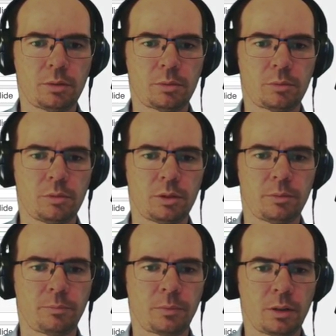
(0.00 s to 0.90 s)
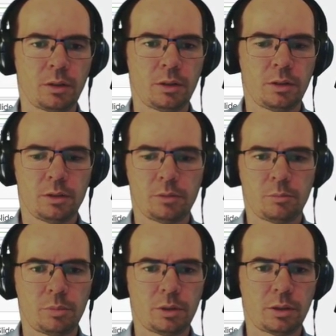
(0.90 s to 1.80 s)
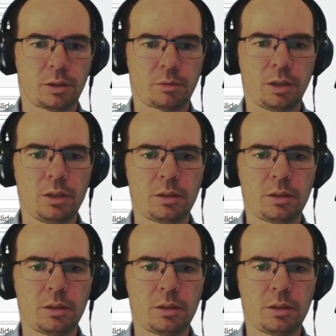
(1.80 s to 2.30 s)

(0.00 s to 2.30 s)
Well, by creating the